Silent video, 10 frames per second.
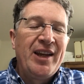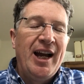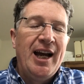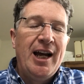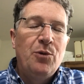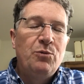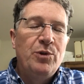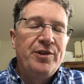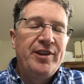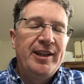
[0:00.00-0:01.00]

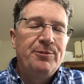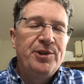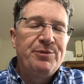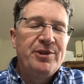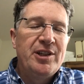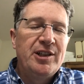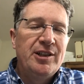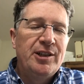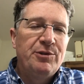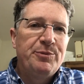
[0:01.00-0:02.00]
One thing which Mrs.
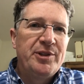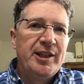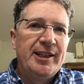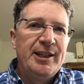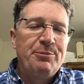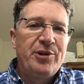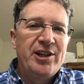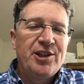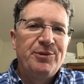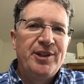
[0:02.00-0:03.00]
Kirk was particularly
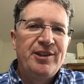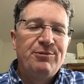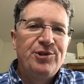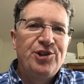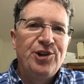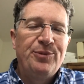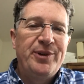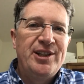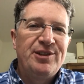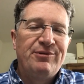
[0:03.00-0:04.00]
impressed with was your
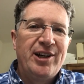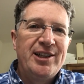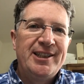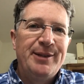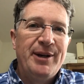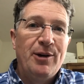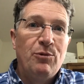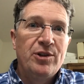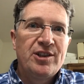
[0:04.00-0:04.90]
piece of writing about what